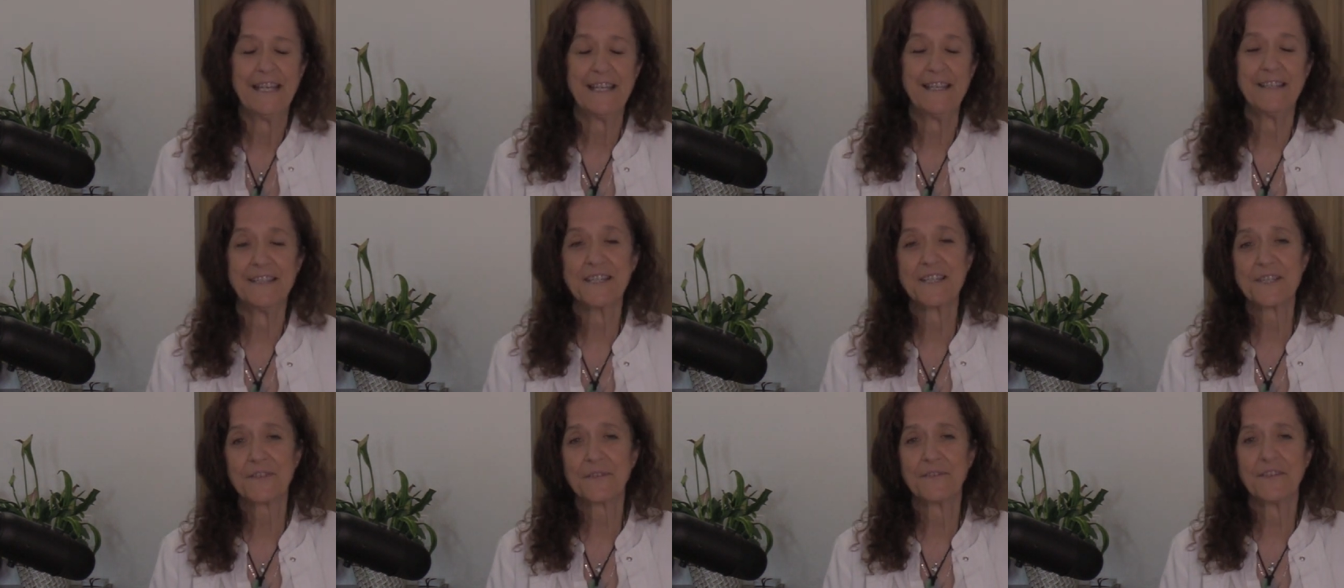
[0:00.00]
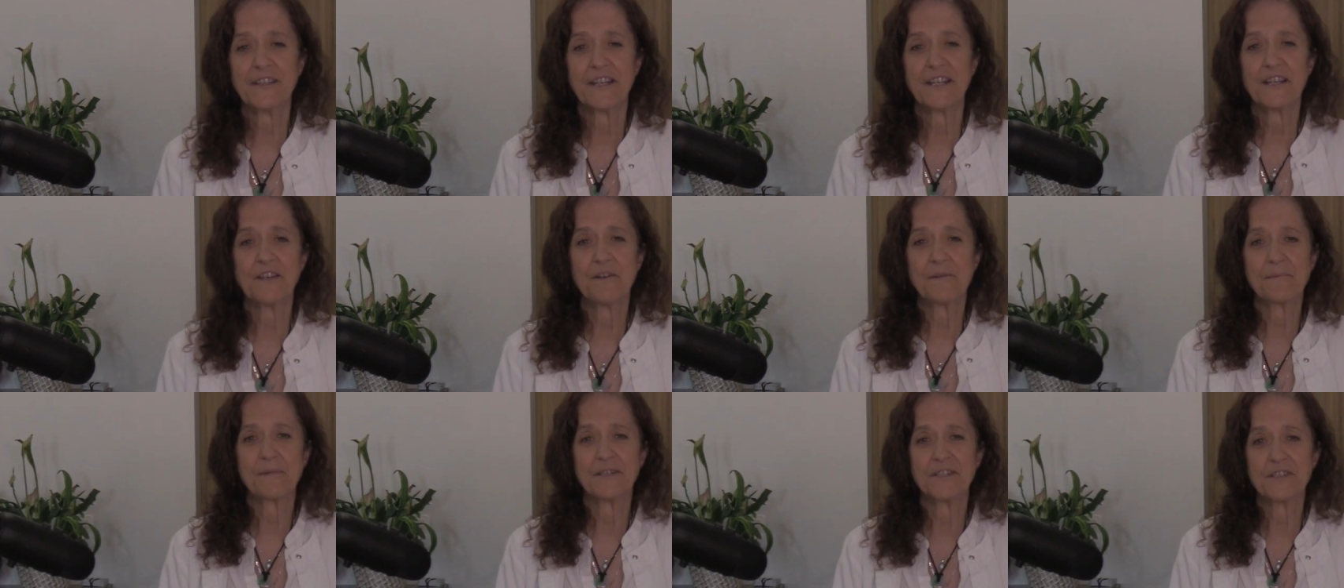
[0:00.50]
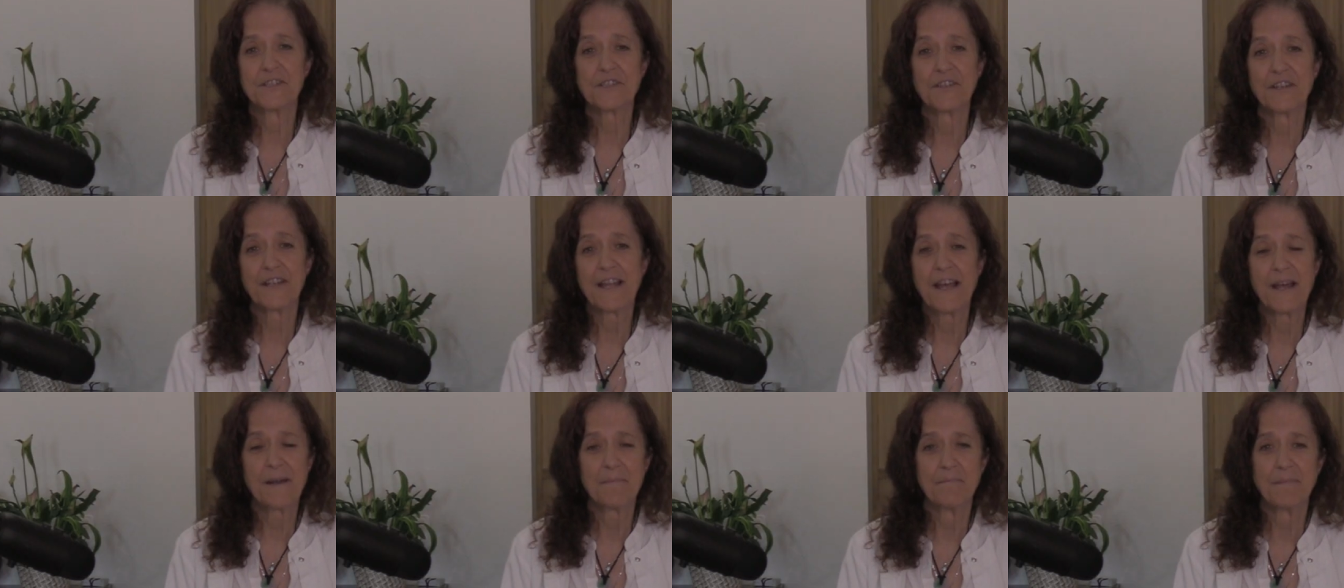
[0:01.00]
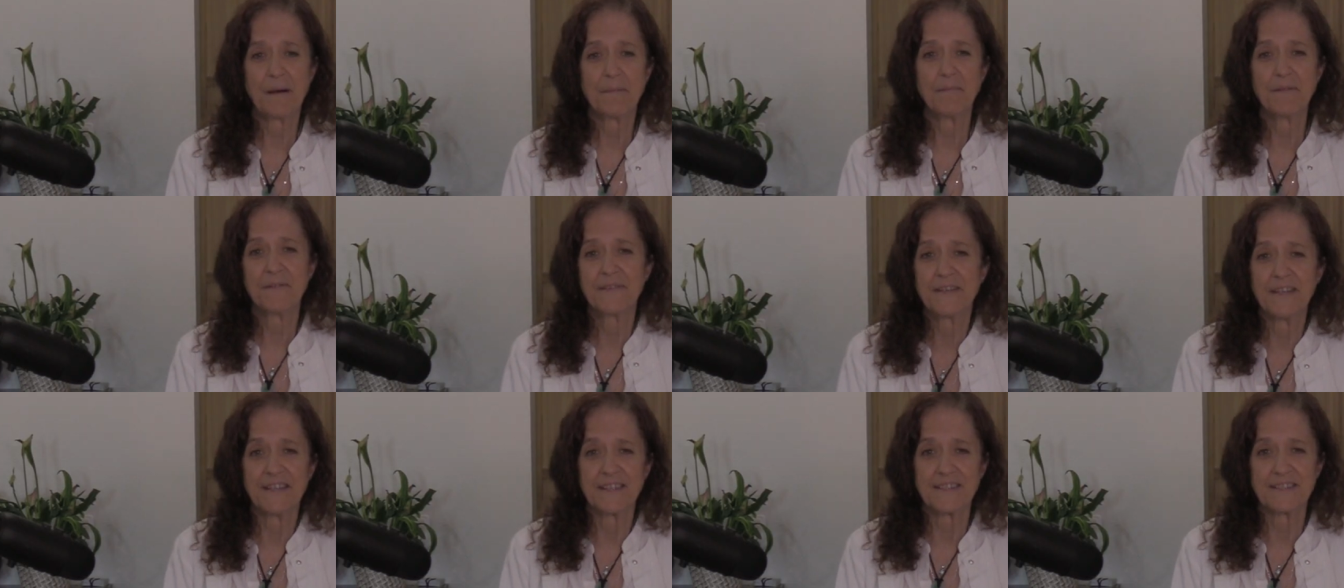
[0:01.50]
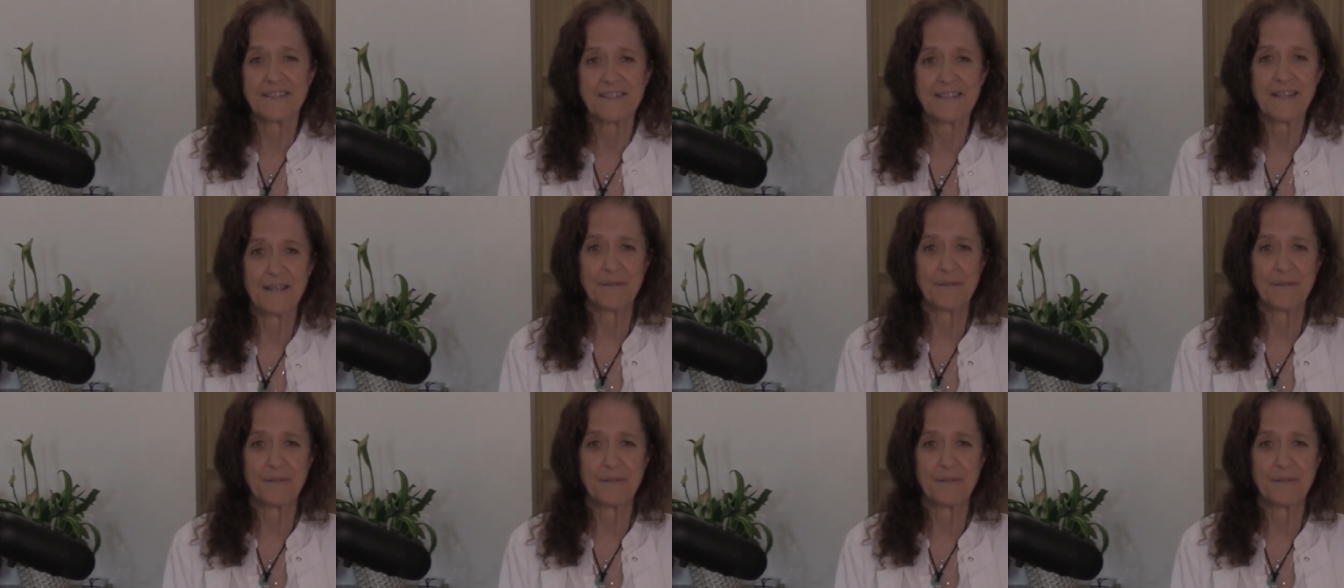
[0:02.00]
In this video, I'm going to show you how to bubble things.